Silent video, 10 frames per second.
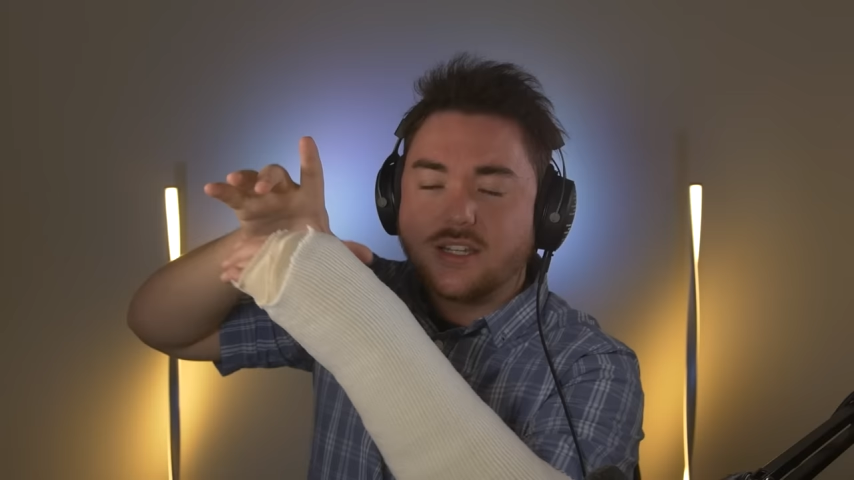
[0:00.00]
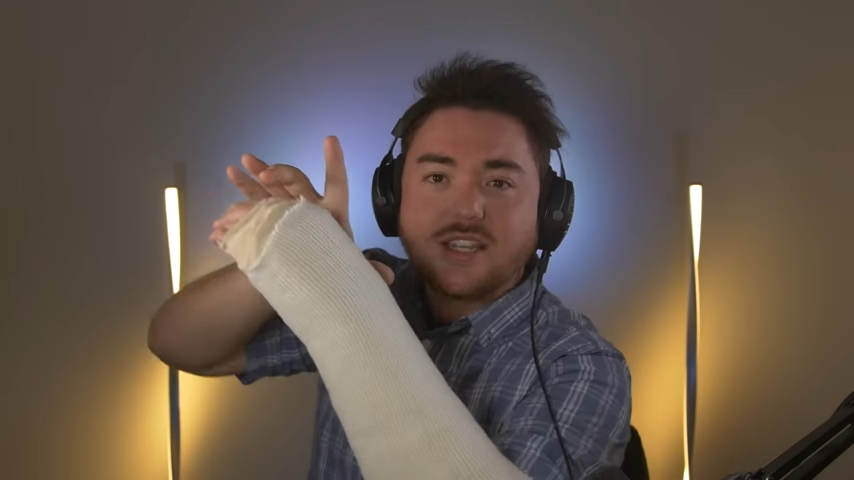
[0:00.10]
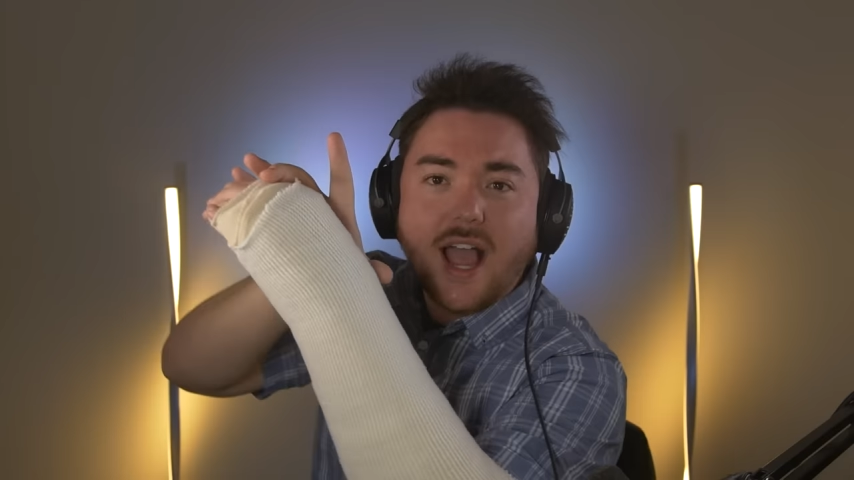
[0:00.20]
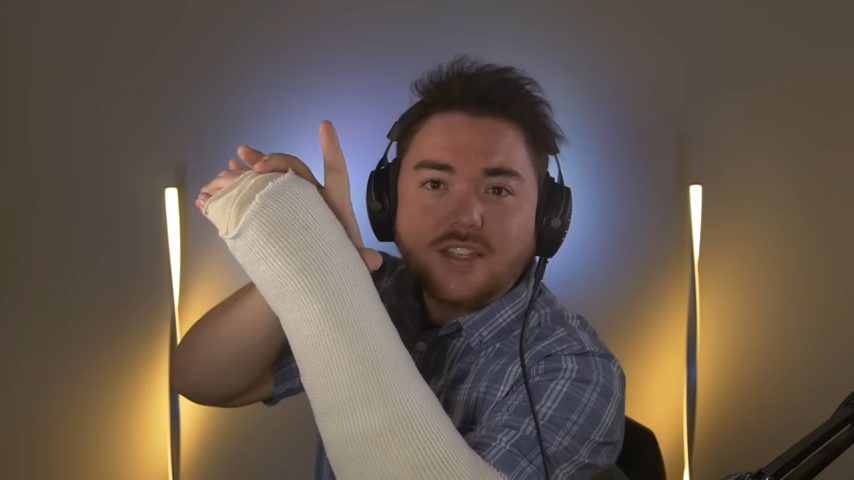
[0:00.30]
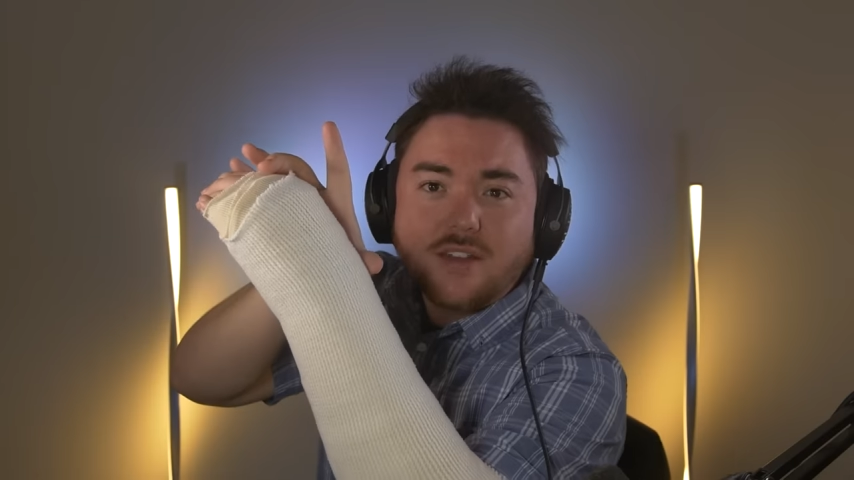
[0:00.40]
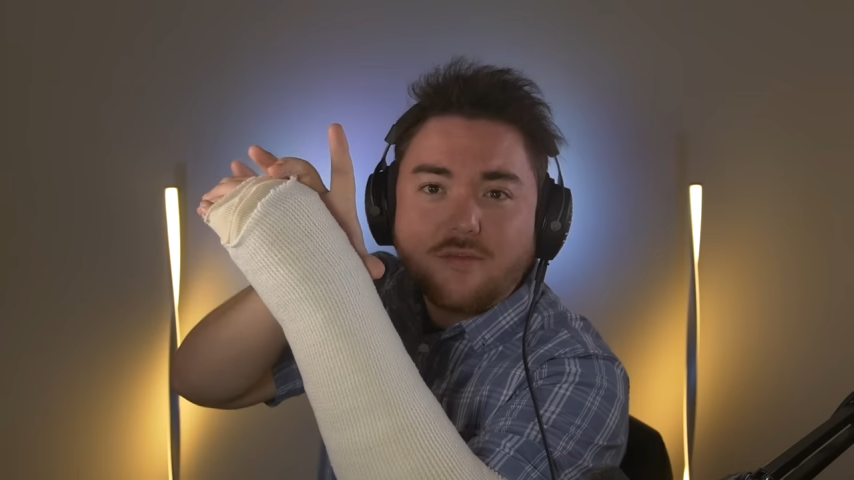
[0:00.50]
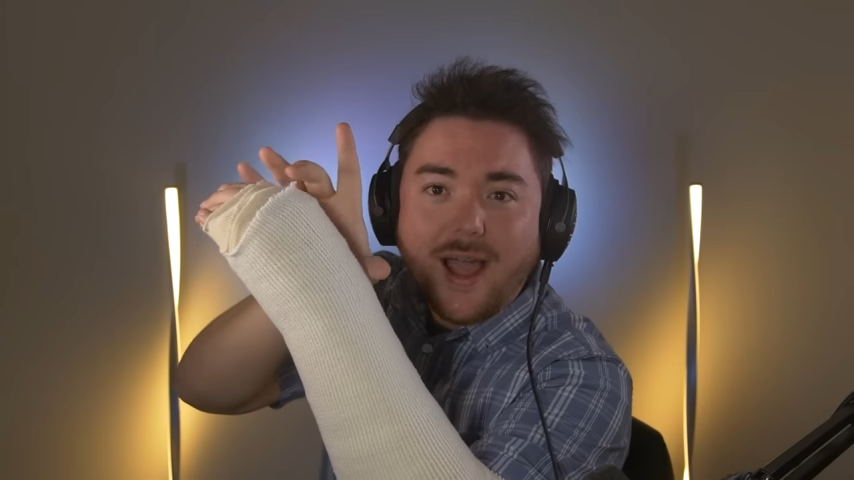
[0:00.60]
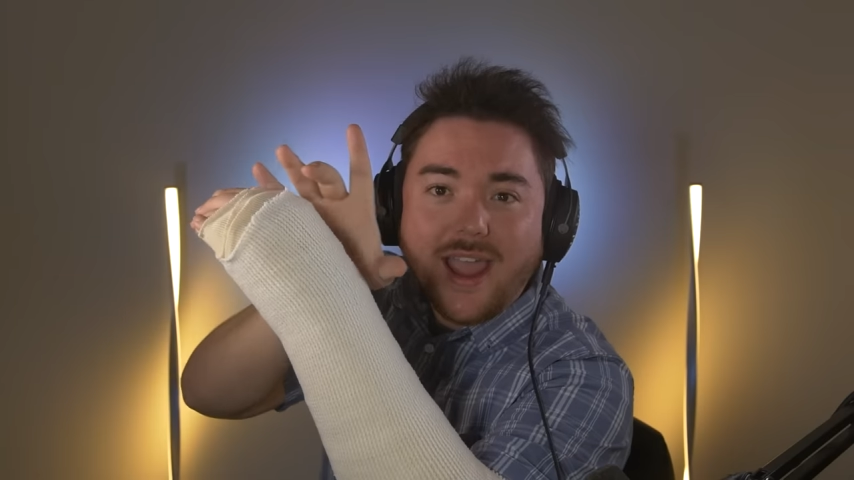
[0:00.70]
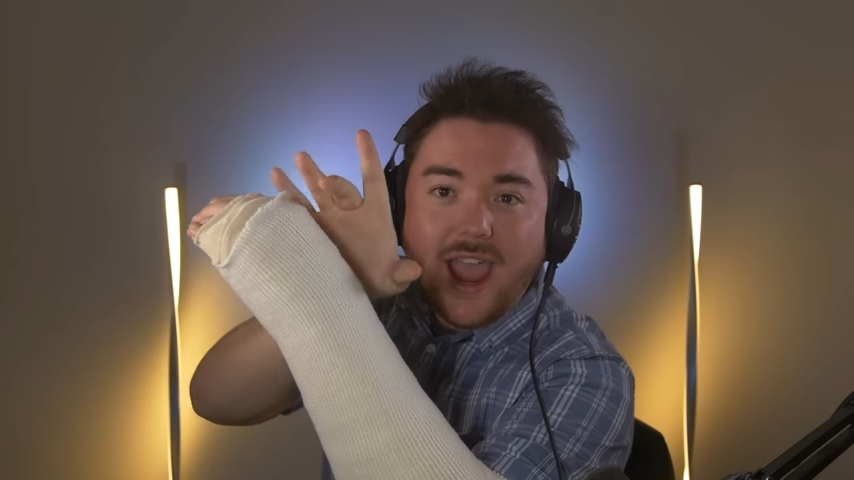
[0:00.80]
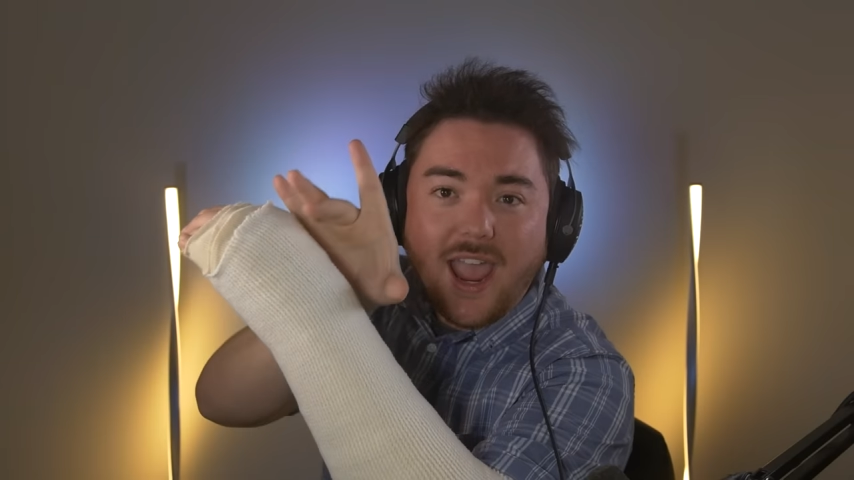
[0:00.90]
size of
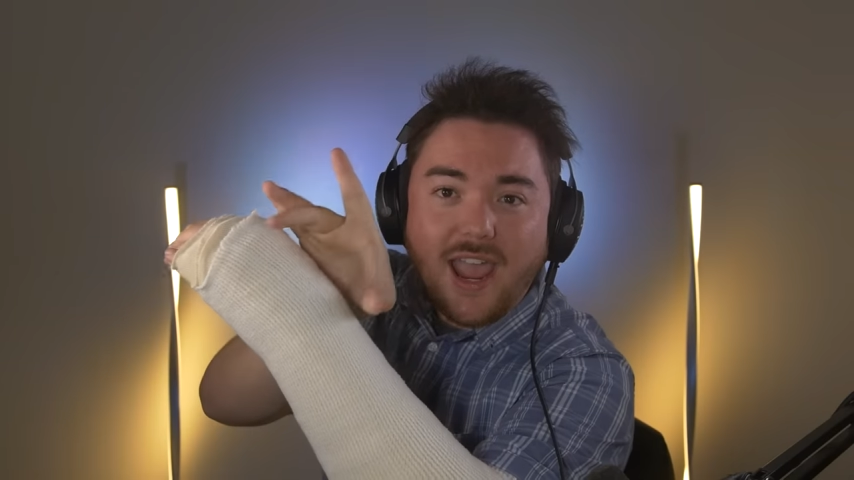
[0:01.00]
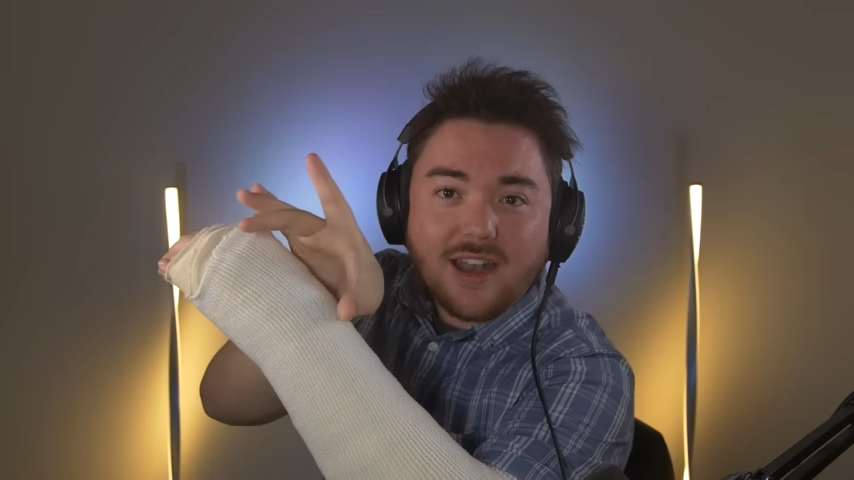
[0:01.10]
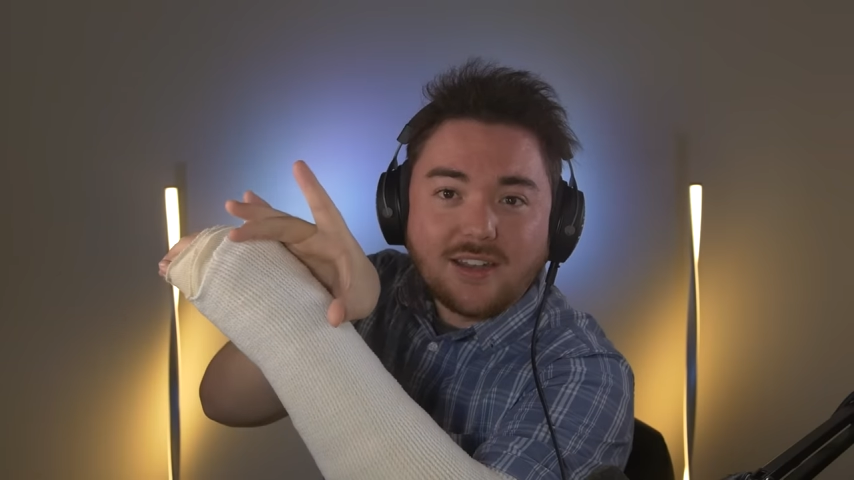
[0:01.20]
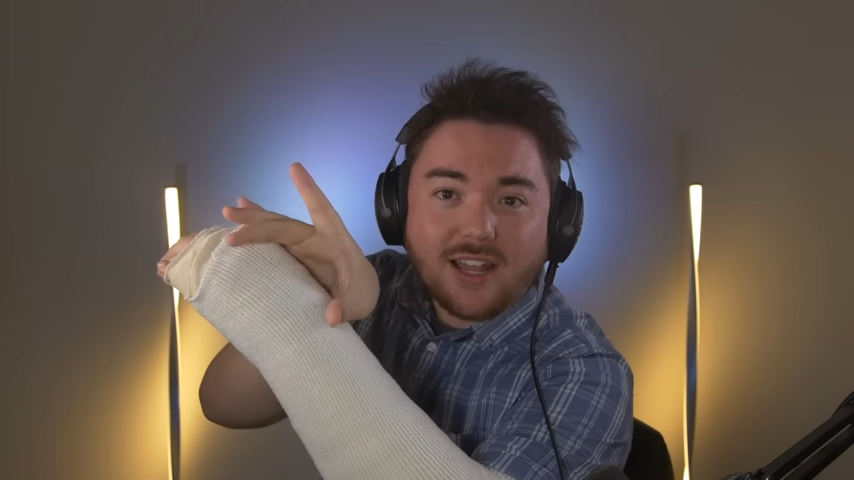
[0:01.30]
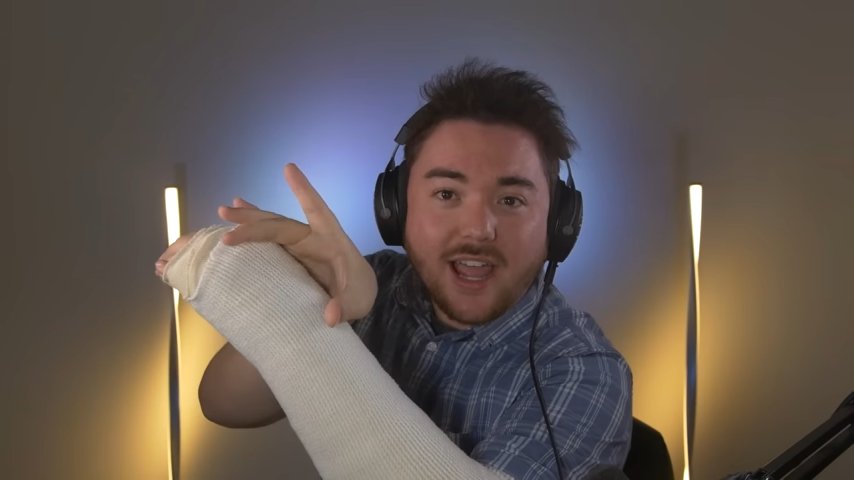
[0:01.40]
my hand,